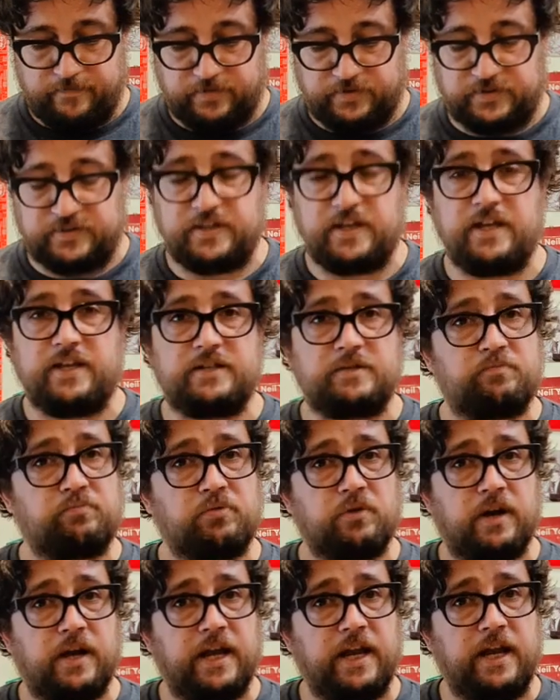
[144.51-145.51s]
C is
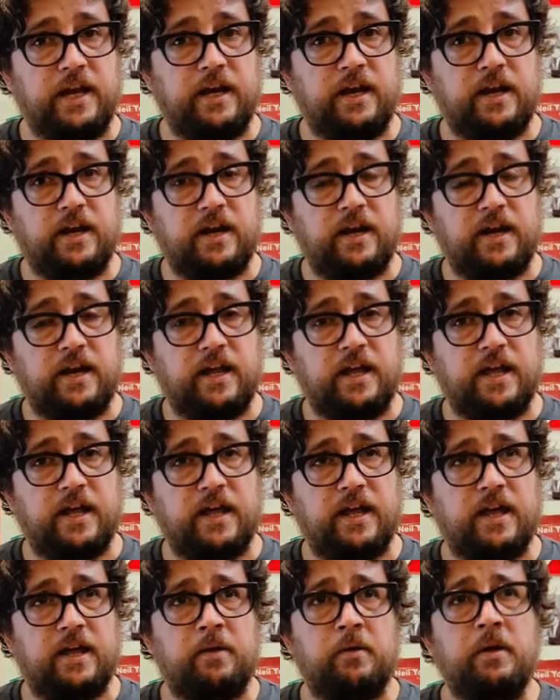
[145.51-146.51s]
bright.
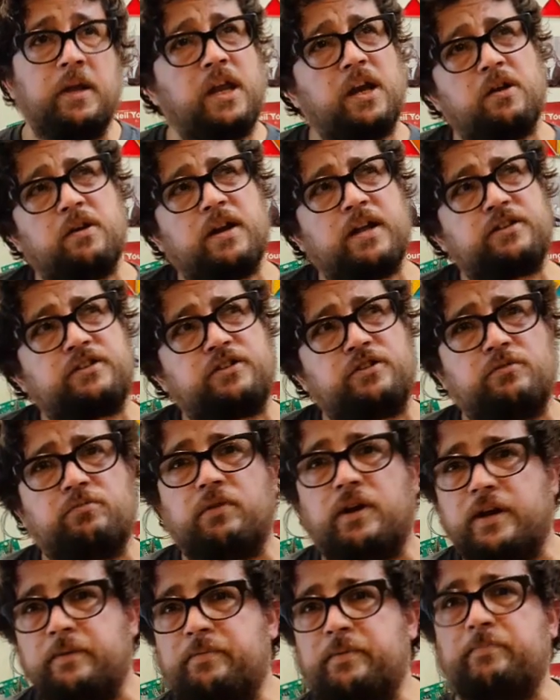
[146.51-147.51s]
Not too
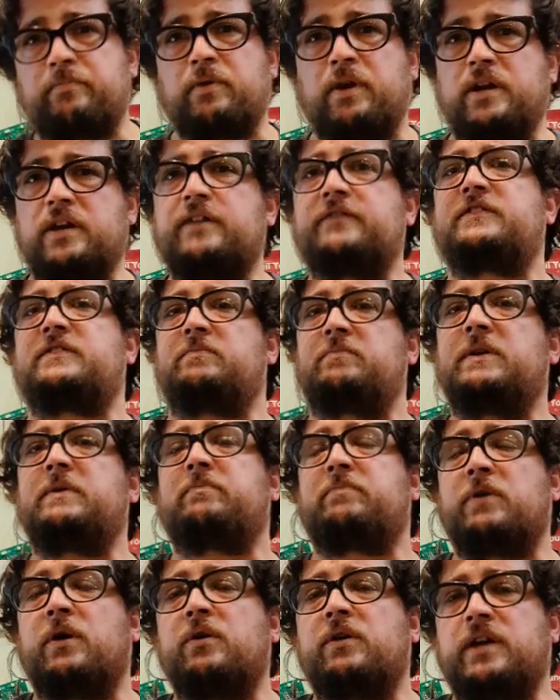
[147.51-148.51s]
bright, but bright enough to
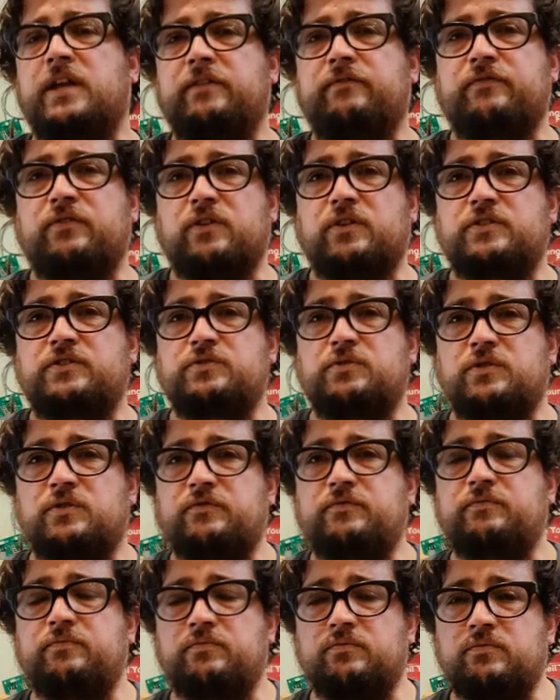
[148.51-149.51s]
be pokey for a sort
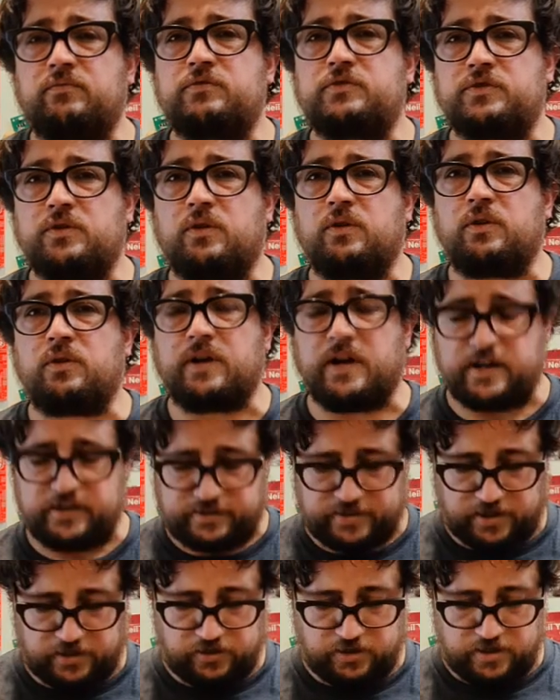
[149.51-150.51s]
of solo kind
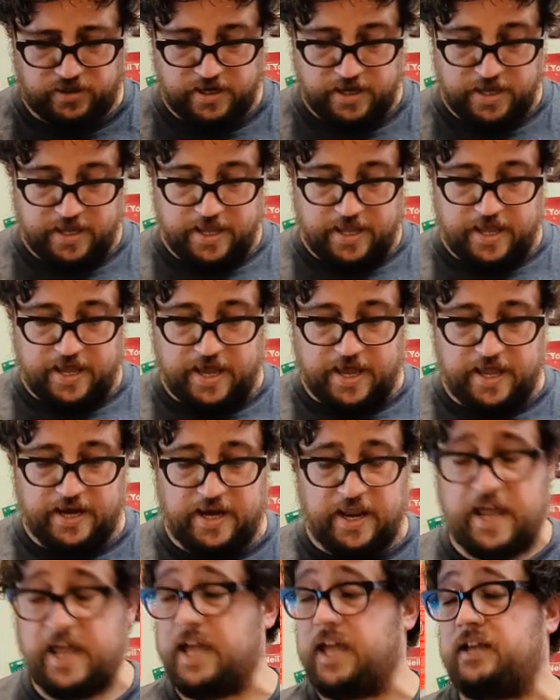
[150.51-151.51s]
of section.
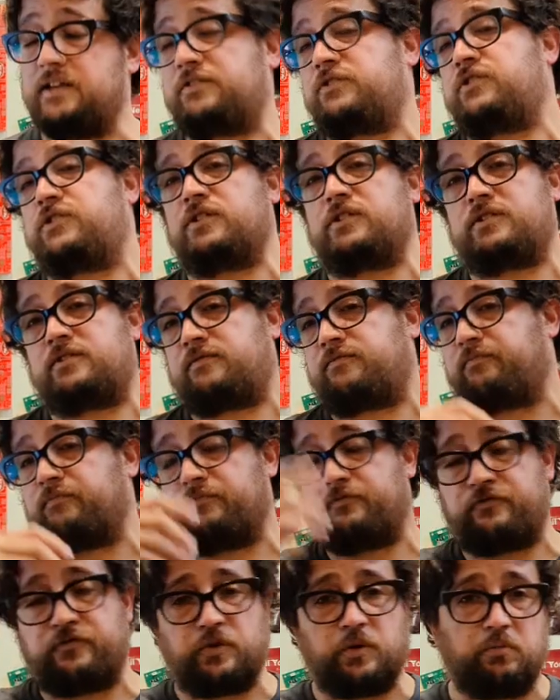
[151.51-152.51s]
And A is just
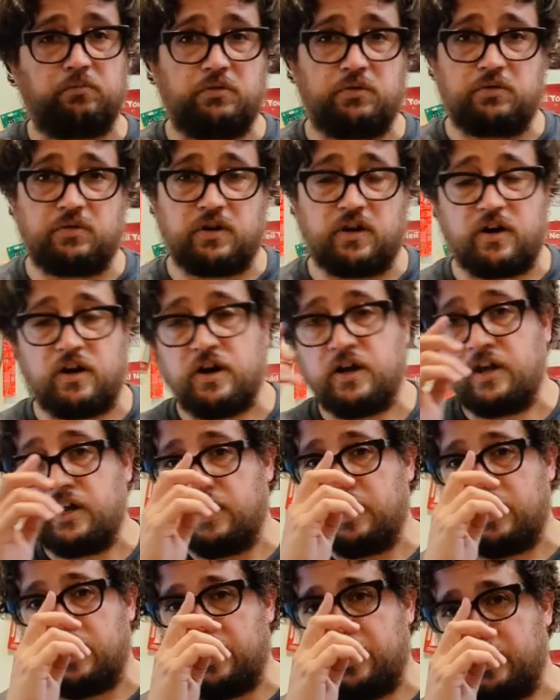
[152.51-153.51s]
full bore,
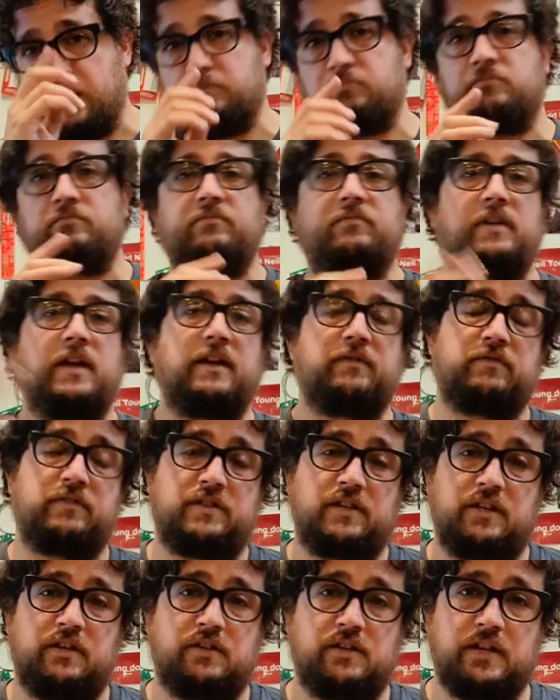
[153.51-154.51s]

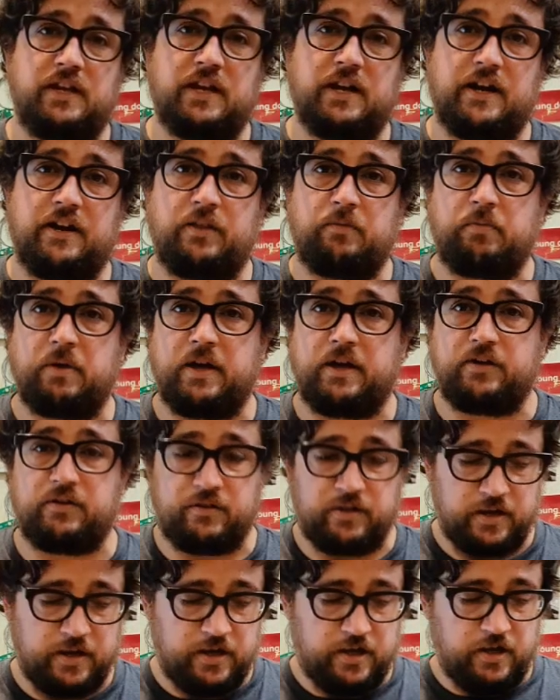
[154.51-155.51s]
everything you can get out of the
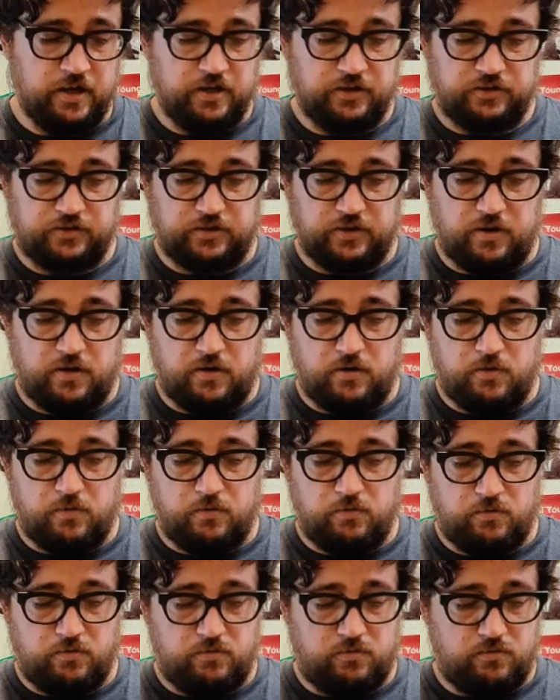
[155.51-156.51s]
pedal.
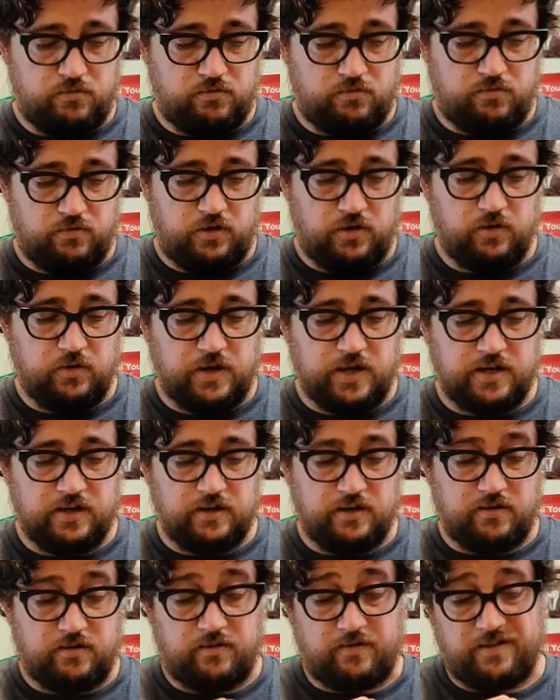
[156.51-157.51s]
So you
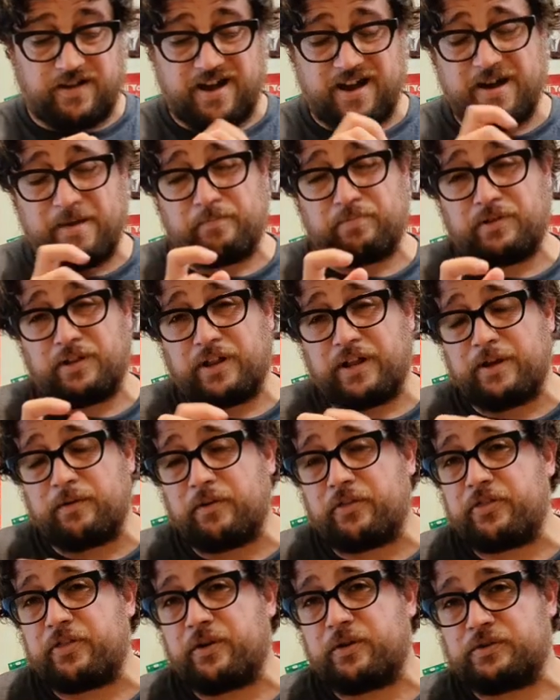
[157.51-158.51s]
can kind of play
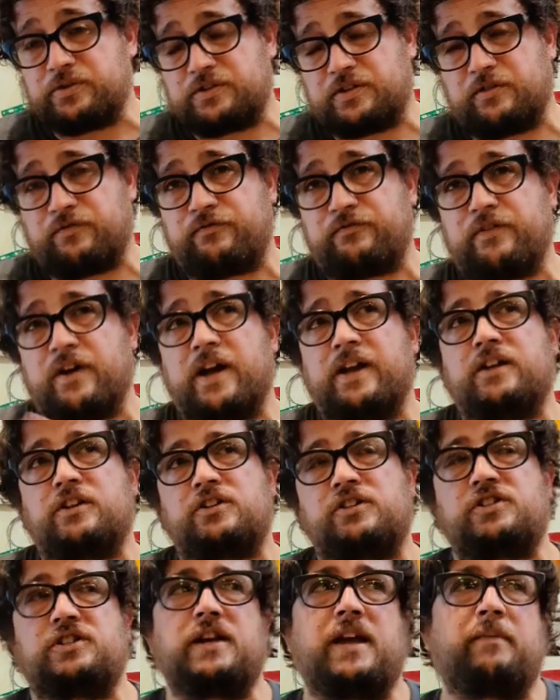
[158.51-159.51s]
with those to find a
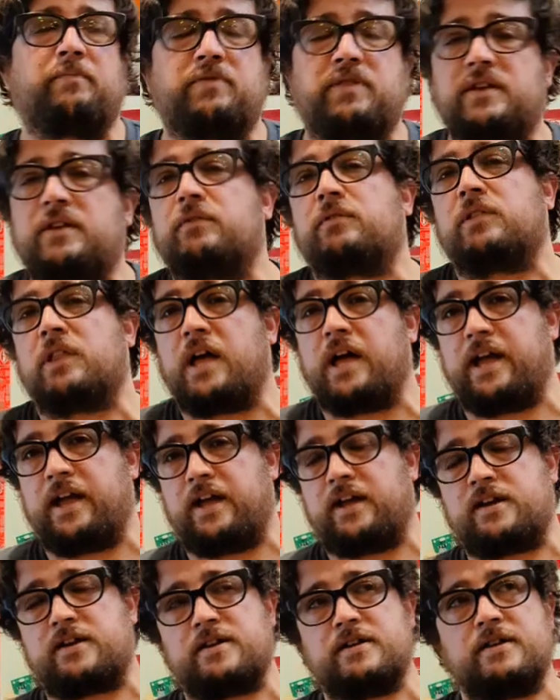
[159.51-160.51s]
shape that you
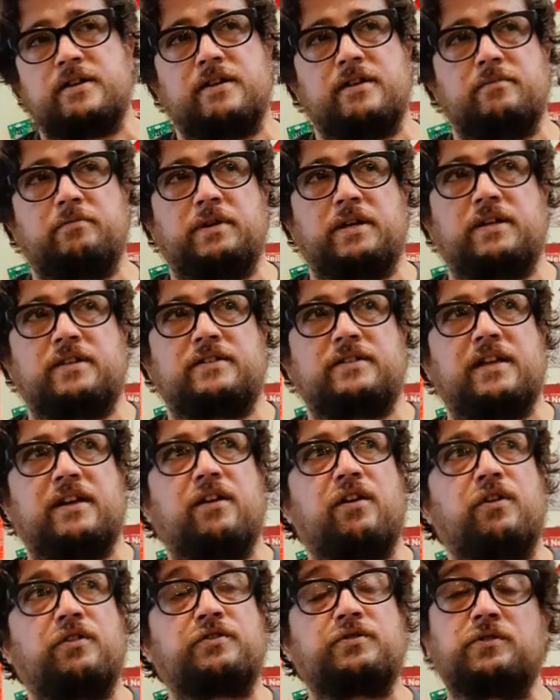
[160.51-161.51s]
like because they
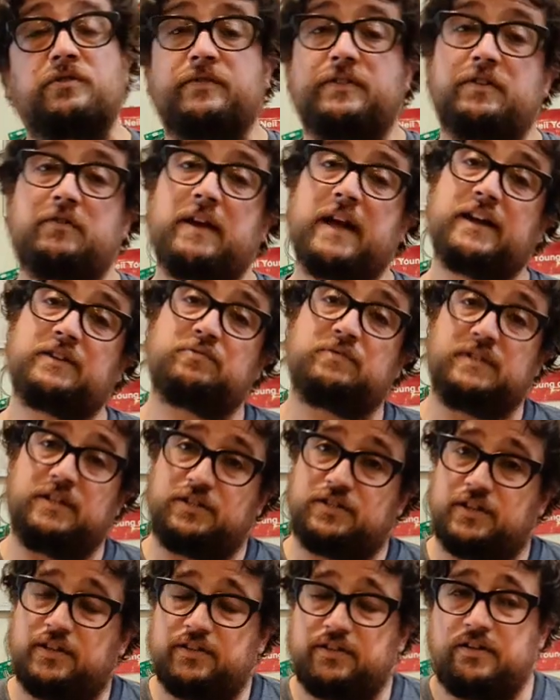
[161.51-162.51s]
all sort of interact with
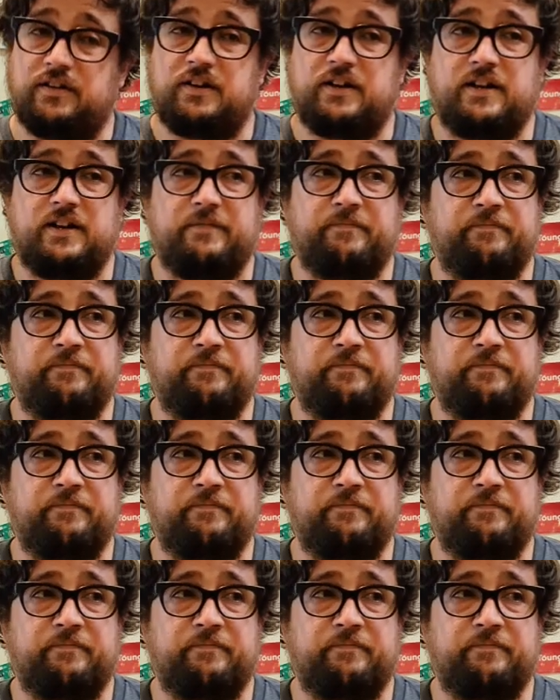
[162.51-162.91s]
each other.